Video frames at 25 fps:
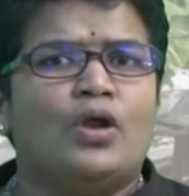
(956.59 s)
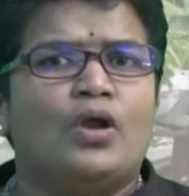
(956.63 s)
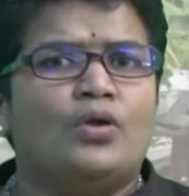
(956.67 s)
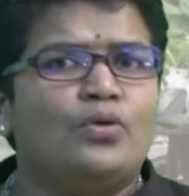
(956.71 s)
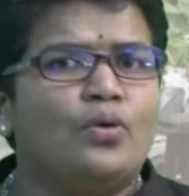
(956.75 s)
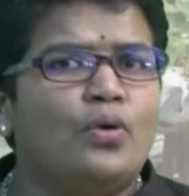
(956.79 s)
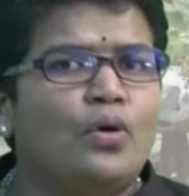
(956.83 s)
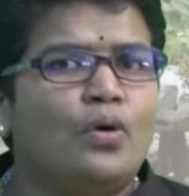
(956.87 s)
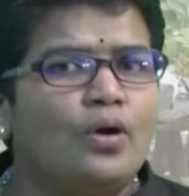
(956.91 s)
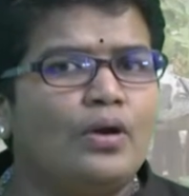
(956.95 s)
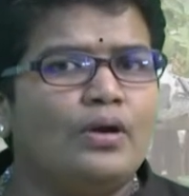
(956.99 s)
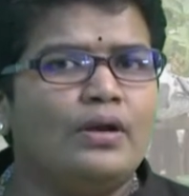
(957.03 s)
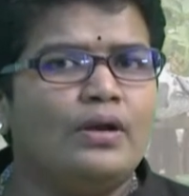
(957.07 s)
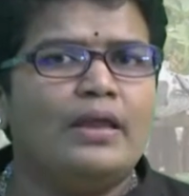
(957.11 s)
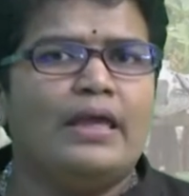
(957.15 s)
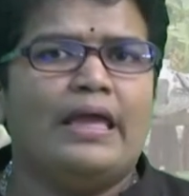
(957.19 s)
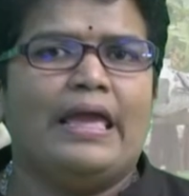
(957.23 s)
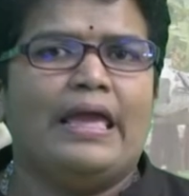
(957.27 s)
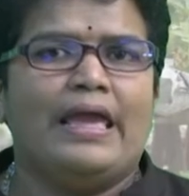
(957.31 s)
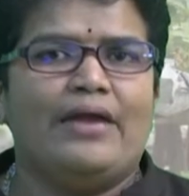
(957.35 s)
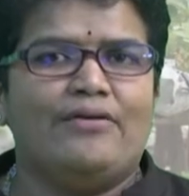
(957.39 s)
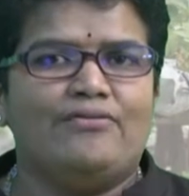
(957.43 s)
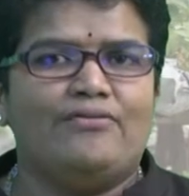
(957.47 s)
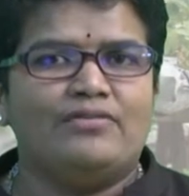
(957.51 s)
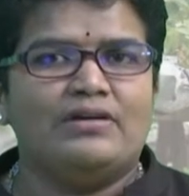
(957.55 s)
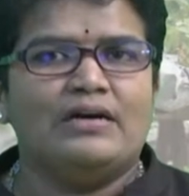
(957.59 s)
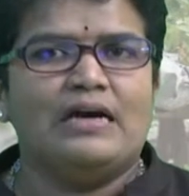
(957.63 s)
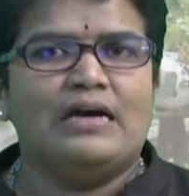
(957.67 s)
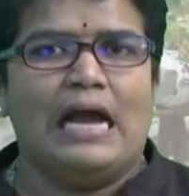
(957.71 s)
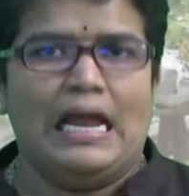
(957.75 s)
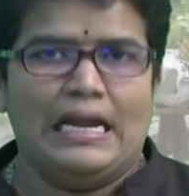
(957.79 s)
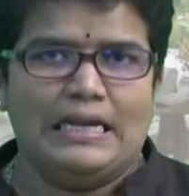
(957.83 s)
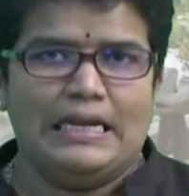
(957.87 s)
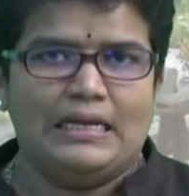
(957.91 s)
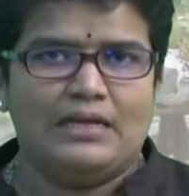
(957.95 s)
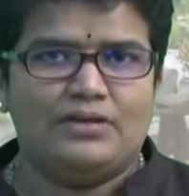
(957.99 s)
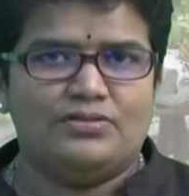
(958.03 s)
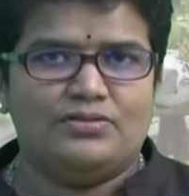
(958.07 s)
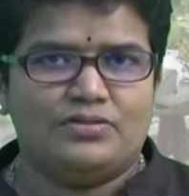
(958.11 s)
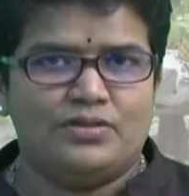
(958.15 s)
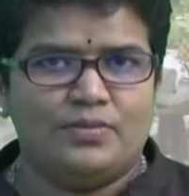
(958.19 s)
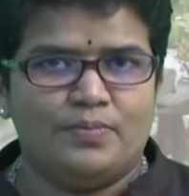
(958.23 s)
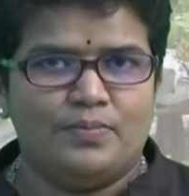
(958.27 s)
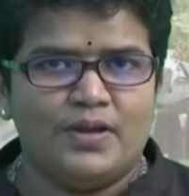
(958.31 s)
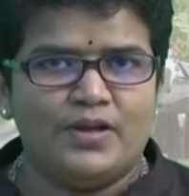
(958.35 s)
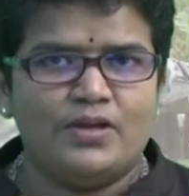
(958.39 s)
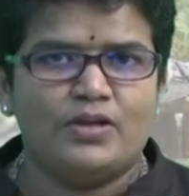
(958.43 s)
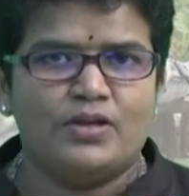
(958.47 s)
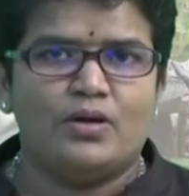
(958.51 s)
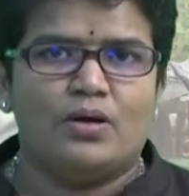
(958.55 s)
Don't ever
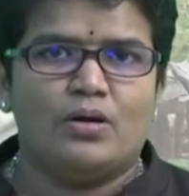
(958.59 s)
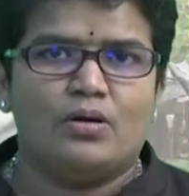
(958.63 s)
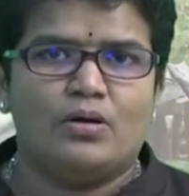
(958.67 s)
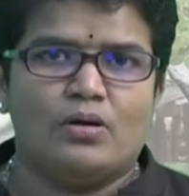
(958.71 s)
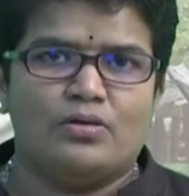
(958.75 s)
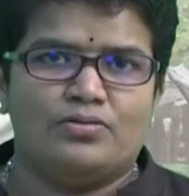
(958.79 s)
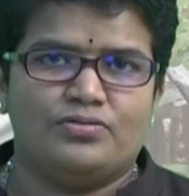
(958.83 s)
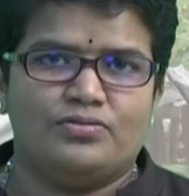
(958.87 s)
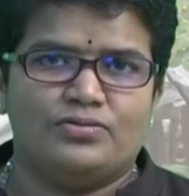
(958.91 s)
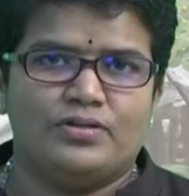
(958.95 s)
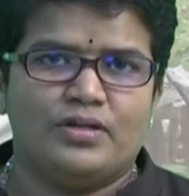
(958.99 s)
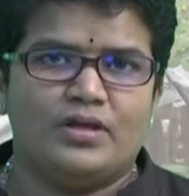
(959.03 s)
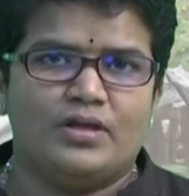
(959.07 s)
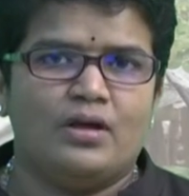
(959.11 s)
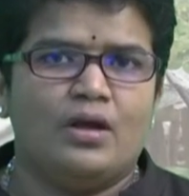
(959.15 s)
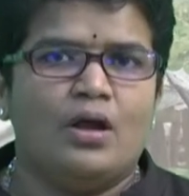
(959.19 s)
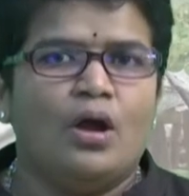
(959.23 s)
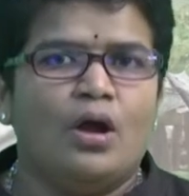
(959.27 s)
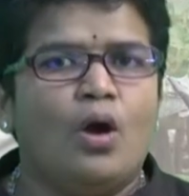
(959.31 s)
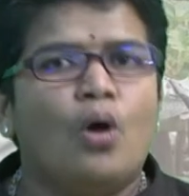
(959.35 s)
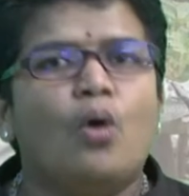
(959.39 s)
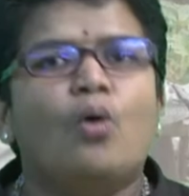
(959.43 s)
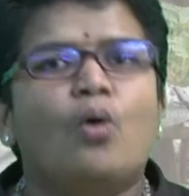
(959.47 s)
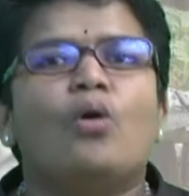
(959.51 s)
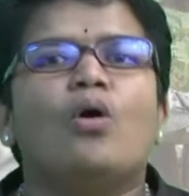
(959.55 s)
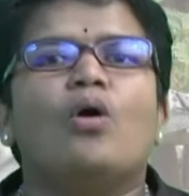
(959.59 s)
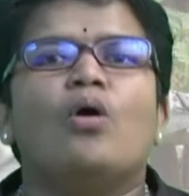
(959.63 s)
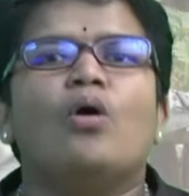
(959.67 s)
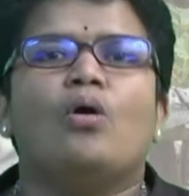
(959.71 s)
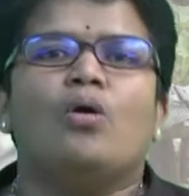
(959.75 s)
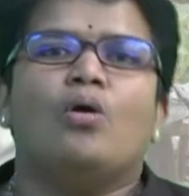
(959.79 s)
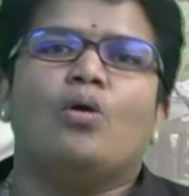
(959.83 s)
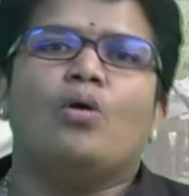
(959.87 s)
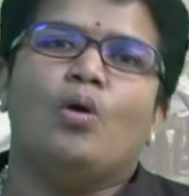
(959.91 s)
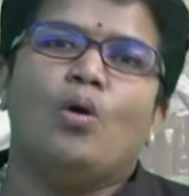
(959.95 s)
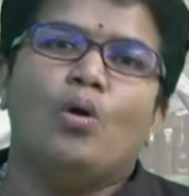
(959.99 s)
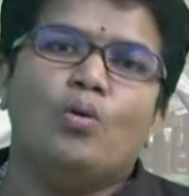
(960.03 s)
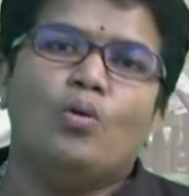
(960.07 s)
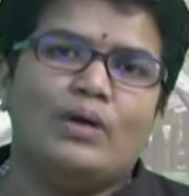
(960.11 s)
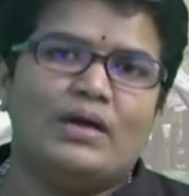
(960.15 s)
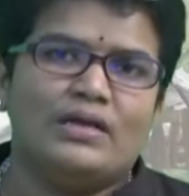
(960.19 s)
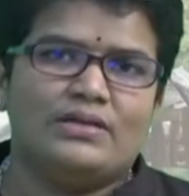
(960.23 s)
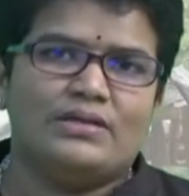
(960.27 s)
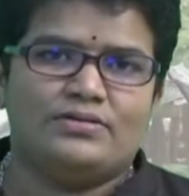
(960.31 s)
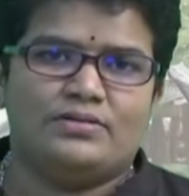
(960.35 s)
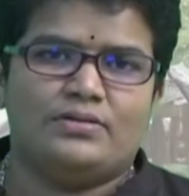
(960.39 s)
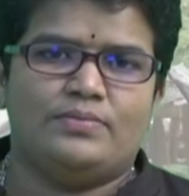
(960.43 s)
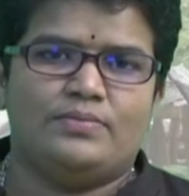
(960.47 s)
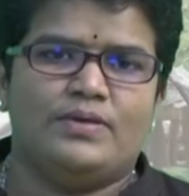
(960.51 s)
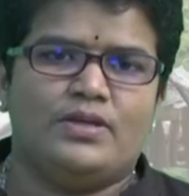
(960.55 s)
underestimate your costing or
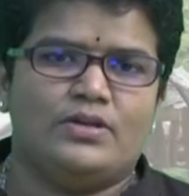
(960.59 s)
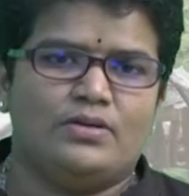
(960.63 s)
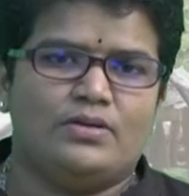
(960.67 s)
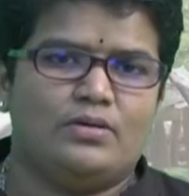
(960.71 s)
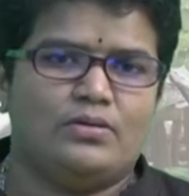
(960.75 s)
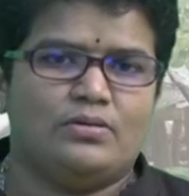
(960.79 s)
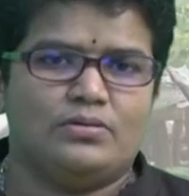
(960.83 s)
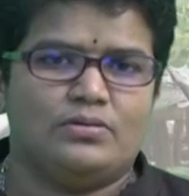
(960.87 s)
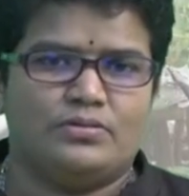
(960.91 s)
overestimate your